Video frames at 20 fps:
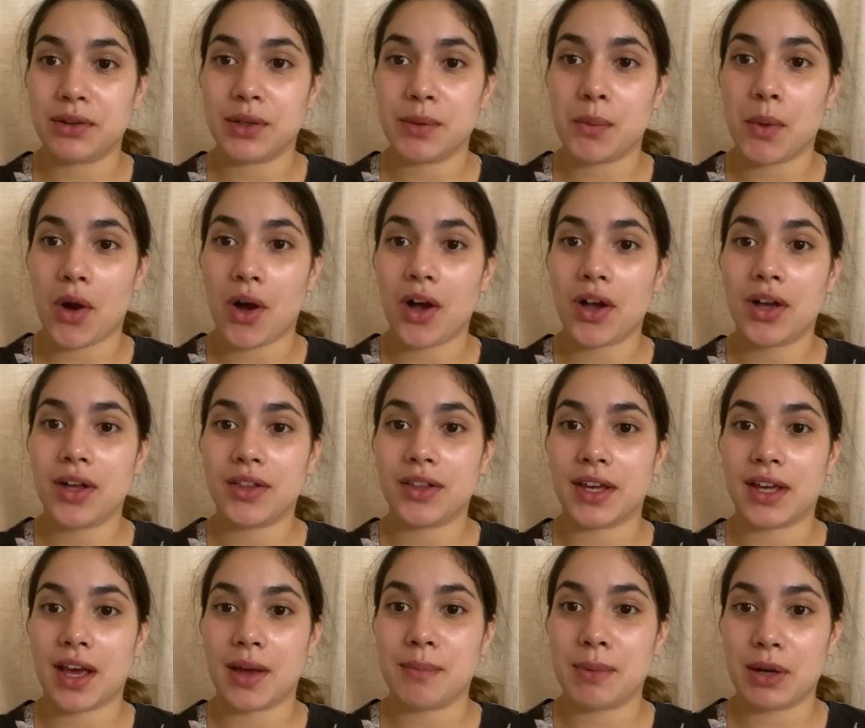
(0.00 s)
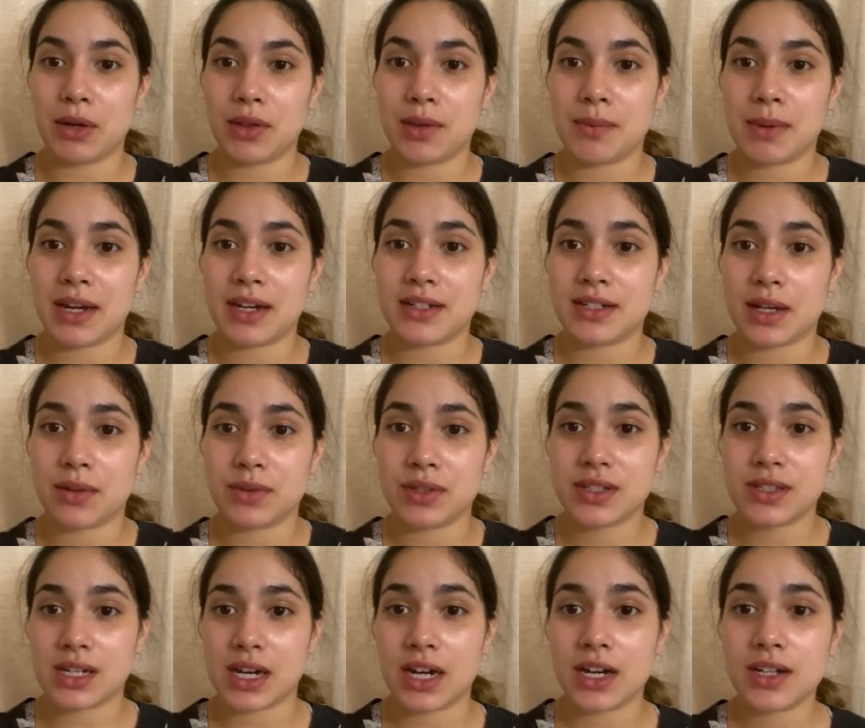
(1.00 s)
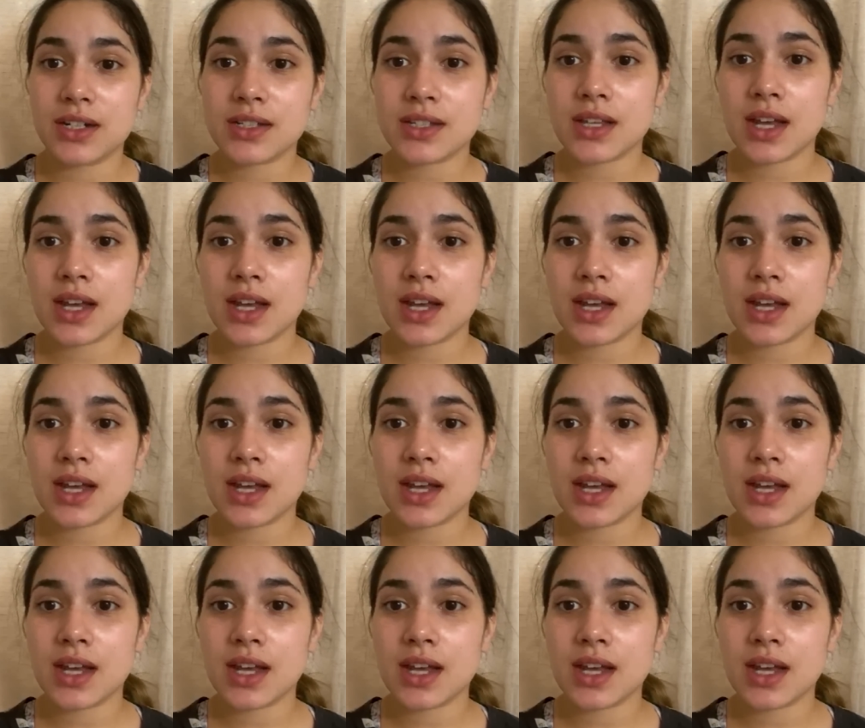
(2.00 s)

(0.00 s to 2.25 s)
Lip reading: walk. Like, I barely made it down the stairs.